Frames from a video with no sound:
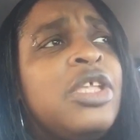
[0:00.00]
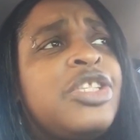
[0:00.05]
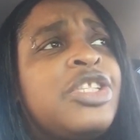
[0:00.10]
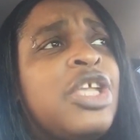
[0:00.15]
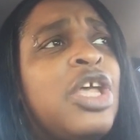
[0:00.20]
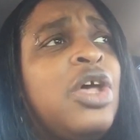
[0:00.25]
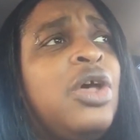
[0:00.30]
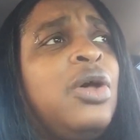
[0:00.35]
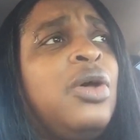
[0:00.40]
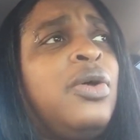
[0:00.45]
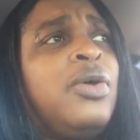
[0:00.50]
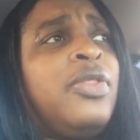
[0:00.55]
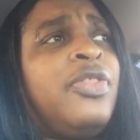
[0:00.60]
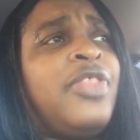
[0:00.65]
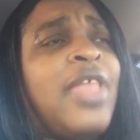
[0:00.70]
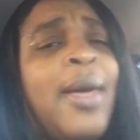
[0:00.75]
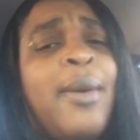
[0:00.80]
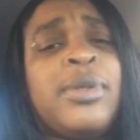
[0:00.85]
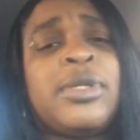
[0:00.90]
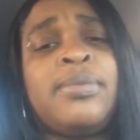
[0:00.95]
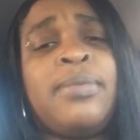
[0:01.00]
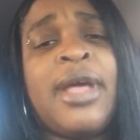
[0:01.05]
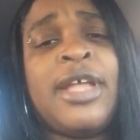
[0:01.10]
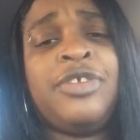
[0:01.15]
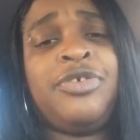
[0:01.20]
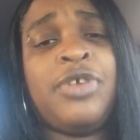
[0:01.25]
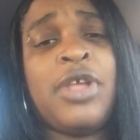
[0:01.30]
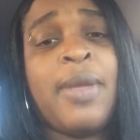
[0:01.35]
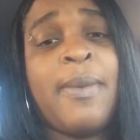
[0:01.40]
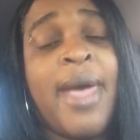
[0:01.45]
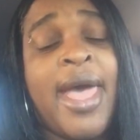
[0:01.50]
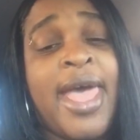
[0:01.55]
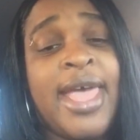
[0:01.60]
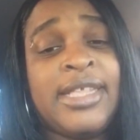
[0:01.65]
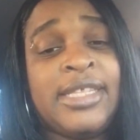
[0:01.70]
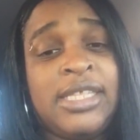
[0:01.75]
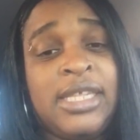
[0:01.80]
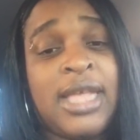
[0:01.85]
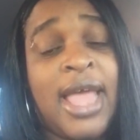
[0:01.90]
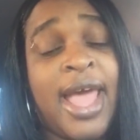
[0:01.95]
so that was my dream. I
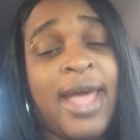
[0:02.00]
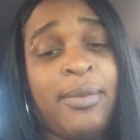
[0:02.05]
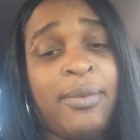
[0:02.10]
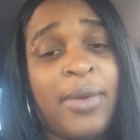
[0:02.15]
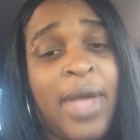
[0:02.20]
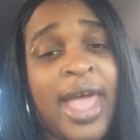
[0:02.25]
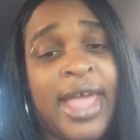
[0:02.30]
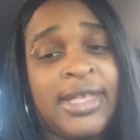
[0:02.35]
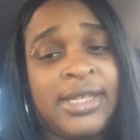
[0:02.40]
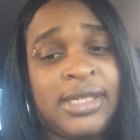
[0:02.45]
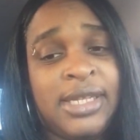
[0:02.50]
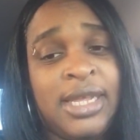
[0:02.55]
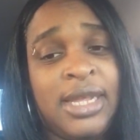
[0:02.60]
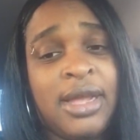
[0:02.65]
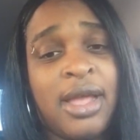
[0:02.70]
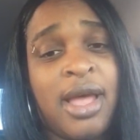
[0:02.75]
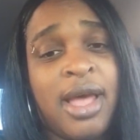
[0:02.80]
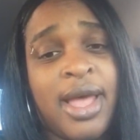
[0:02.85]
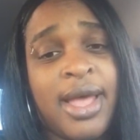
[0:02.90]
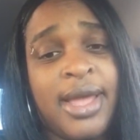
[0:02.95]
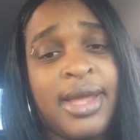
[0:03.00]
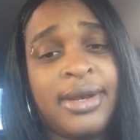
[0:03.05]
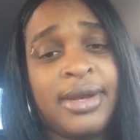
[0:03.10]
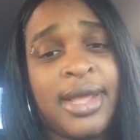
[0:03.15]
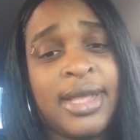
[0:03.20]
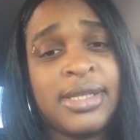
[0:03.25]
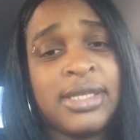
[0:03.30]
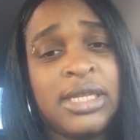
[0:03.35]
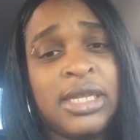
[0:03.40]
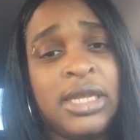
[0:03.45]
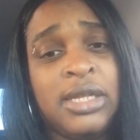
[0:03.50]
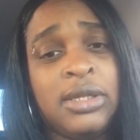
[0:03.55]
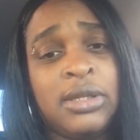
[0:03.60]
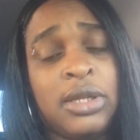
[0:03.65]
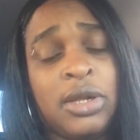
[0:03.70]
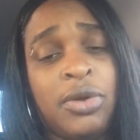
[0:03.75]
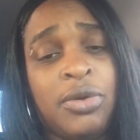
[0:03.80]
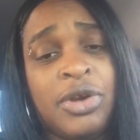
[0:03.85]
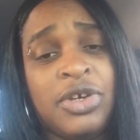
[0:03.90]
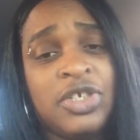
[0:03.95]
had seen I, I seen God. I seen
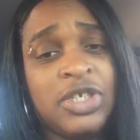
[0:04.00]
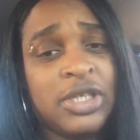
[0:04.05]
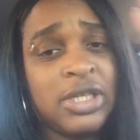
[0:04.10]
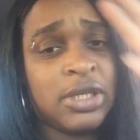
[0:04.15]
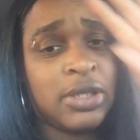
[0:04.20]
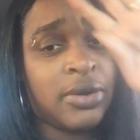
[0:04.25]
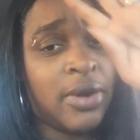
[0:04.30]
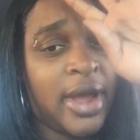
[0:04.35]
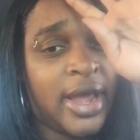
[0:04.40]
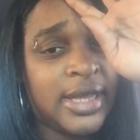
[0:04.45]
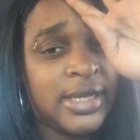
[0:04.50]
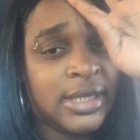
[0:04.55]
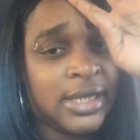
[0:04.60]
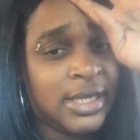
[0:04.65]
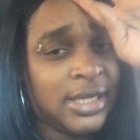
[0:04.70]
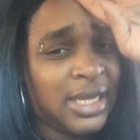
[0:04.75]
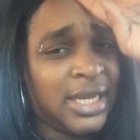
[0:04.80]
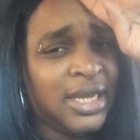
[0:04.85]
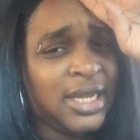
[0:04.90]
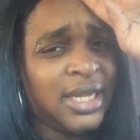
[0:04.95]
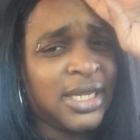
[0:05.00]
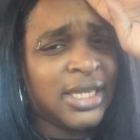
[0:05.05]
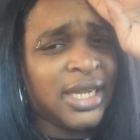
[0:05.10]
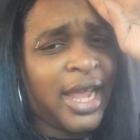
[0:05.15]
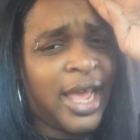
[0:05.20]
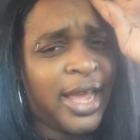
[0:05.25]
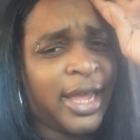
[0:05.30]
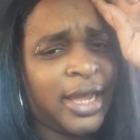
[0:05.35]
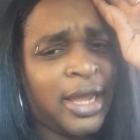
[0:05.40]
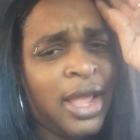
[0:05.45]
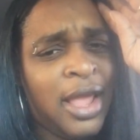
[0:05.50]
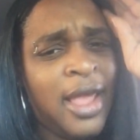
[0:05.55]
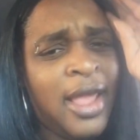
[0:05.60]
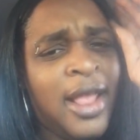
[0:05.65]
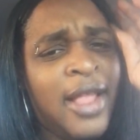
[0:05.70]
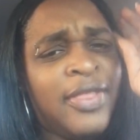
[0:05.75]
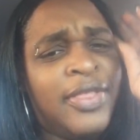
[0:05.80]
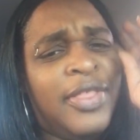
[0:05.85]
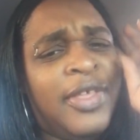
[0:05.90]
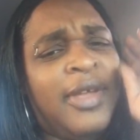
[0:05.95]
the Lord Jesus Christ because it looked like
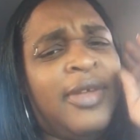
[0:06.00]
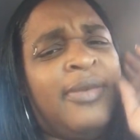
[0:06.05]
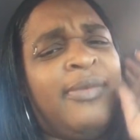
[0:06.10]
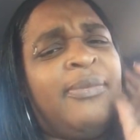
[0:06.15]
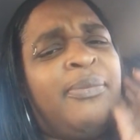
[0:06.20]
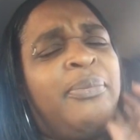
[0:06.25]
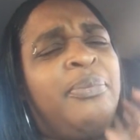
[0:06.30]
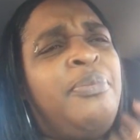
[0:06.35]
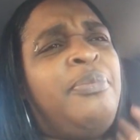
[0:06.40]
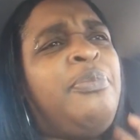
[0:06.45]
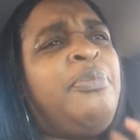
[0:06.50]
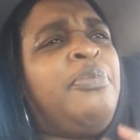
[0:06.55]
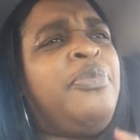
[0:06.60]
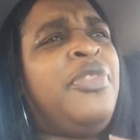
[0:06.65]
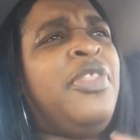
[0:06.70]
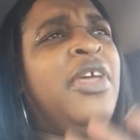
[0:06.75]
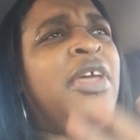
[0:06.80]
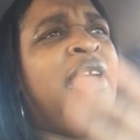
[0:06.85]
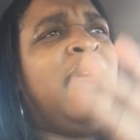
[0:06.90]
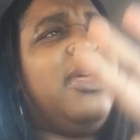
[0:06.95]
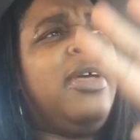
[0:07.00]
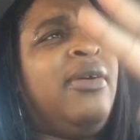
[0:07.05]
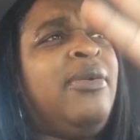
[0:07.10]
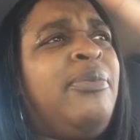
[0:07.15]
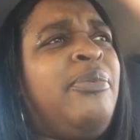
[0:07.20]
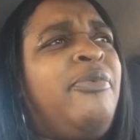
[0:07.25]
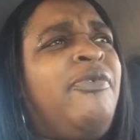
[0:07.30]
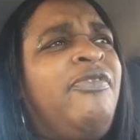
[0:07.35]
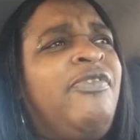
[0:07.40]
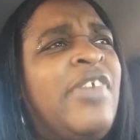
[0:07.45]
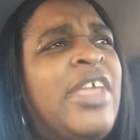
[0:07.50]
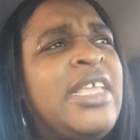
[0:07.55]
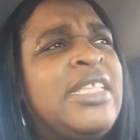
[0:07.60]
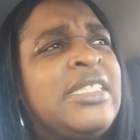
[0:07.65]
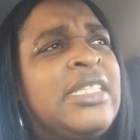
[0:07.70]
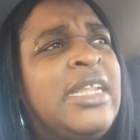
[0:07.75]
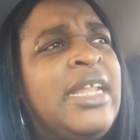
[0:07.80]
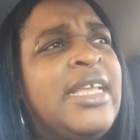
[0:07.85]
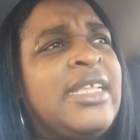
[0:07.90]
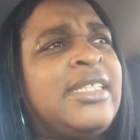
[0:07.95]
the the face
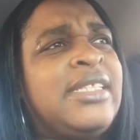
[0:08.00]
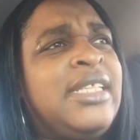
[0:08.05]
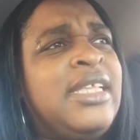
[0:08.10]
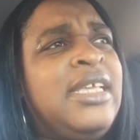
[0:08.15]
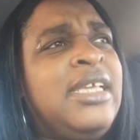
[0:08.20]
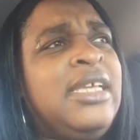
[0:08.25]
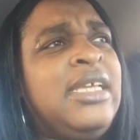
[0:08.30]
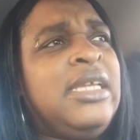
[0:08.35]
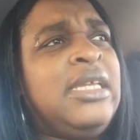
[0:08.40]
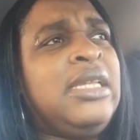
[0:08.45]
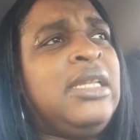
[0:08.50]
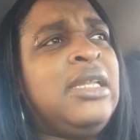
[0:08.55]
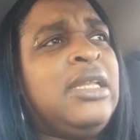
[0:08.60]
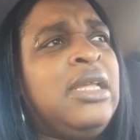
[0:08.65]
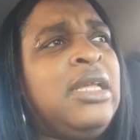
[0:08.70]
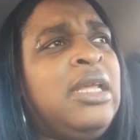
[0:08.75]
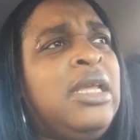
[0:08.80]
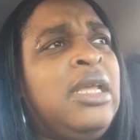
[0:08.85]
that I seen